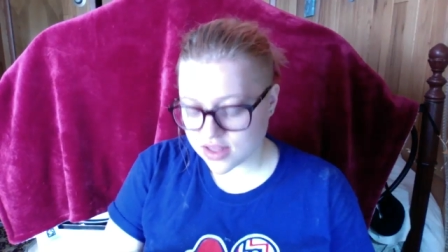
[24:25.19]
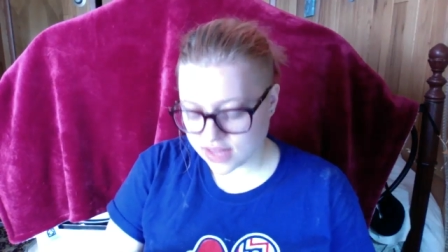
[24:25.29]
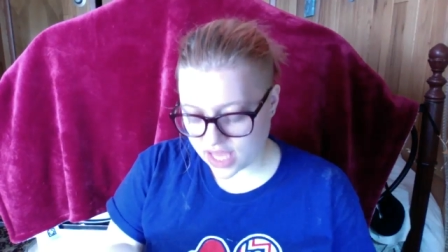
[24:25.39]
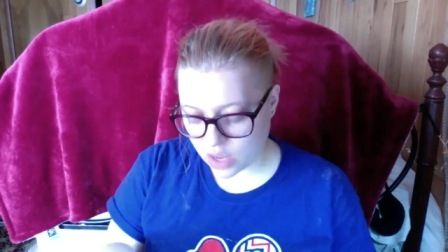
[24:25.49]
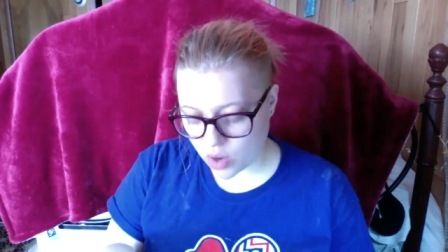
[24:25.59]

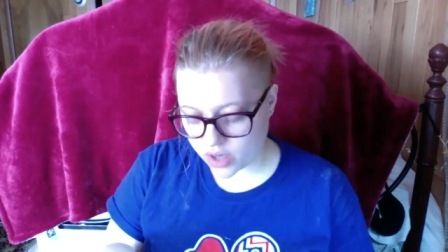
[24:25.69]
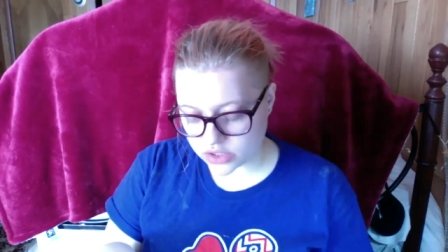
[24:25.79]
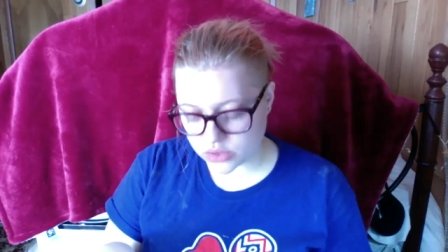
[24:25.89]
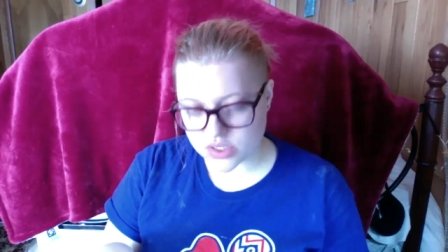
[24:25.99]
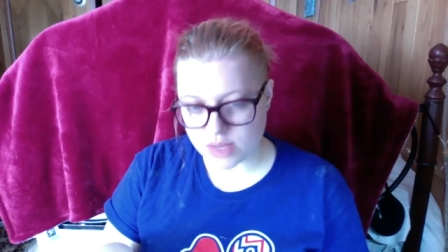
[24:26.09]
Like, I want to
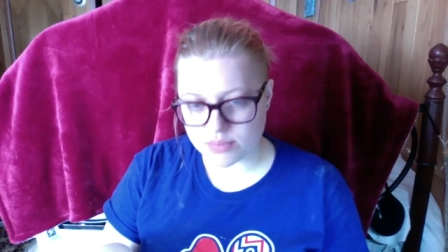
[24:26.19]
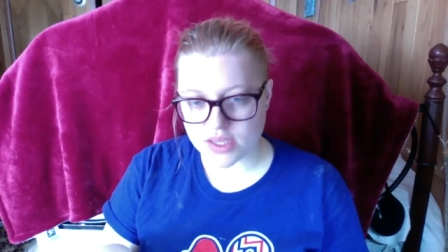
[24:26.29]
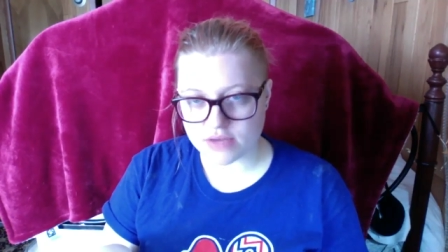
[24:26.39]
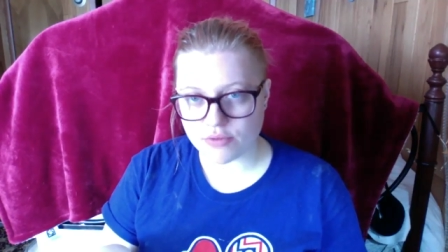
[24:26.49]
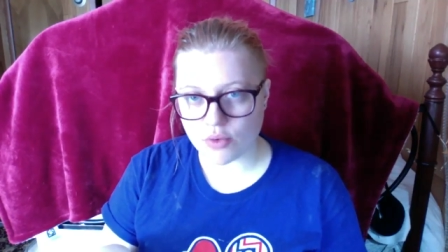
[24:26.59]
do
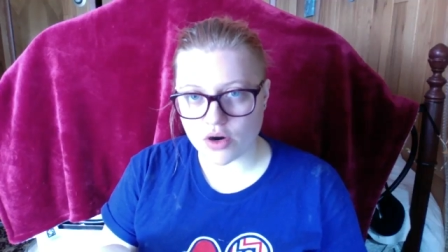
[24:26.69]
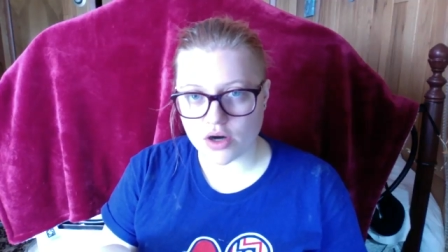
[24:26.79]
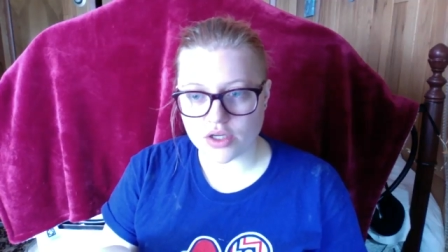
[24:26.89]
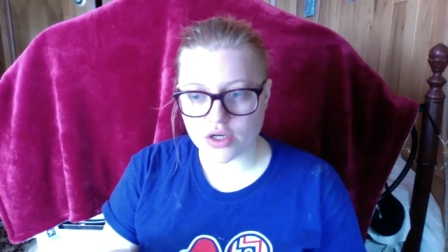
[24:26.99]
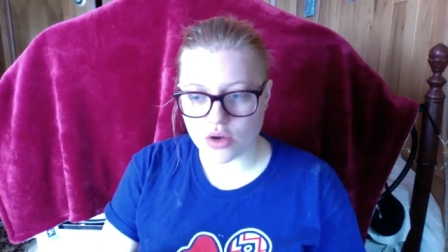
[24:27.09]
something for,
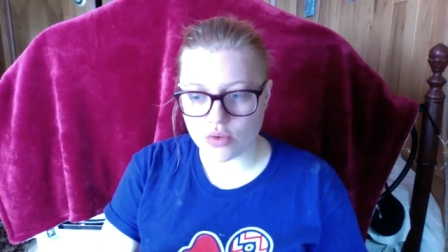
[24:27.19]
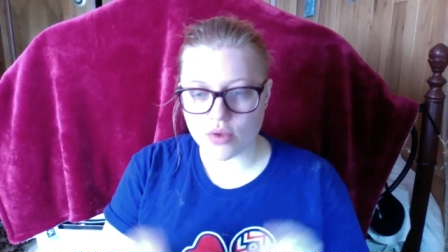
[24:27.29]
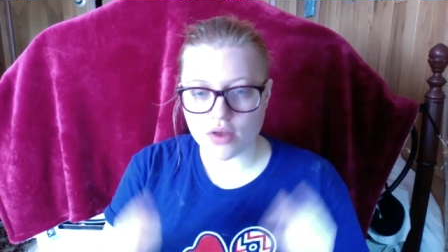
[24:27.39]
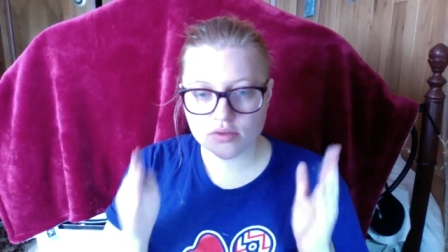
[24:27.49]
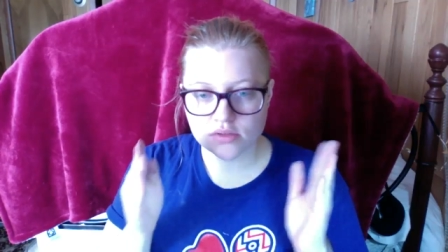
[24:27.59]

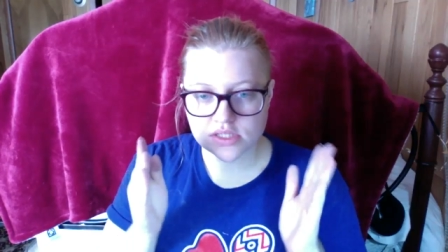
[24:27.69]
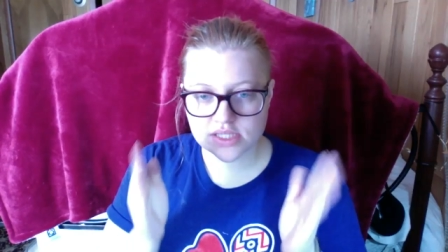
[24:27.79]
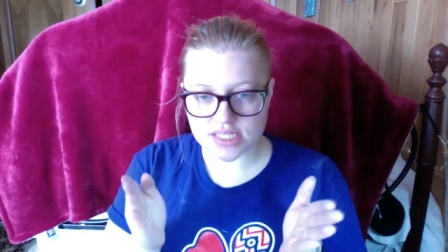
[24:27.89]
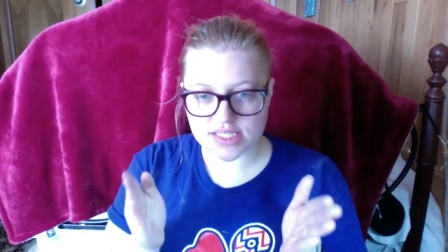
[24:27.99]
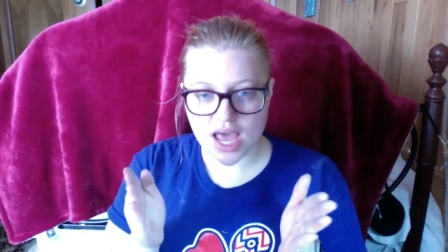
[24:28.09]

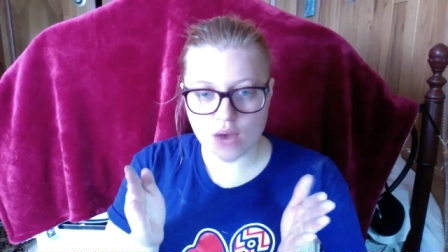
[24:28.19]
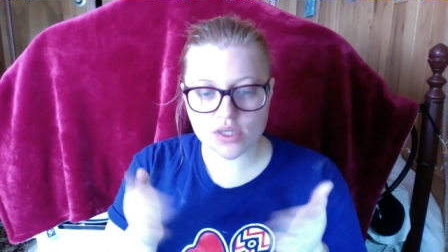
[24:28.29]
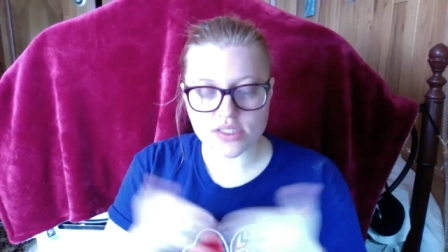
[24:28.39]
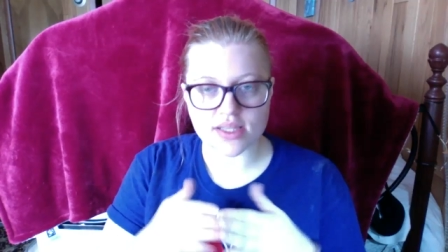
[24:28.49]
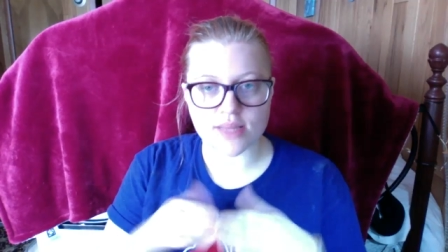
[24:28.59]
6
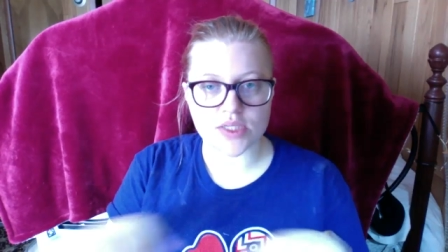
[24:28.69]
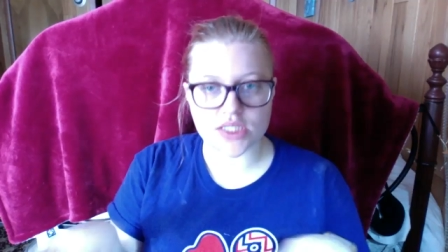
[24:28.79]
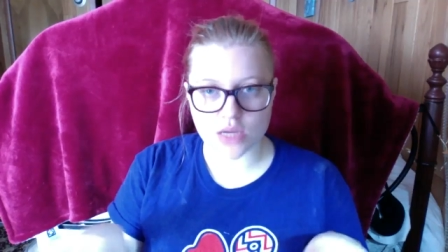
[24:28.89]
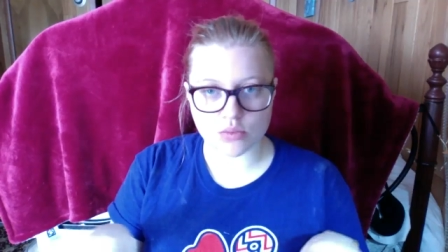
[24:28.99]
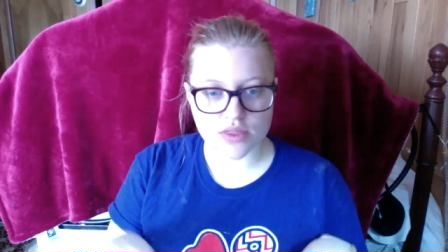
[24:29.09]
hours and then be
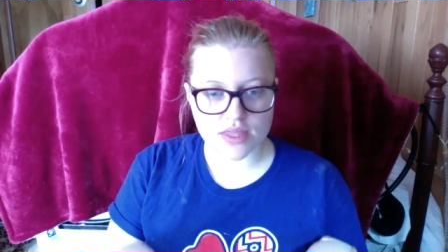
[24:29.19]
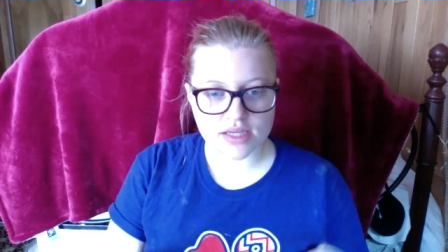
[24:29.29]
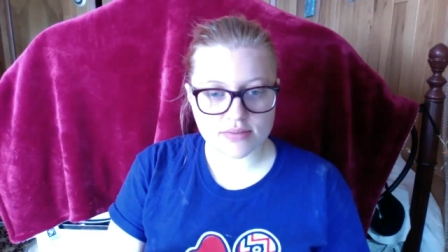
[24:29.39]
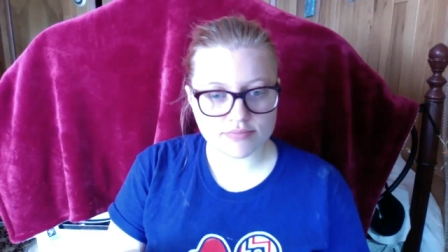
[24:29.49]
done with it,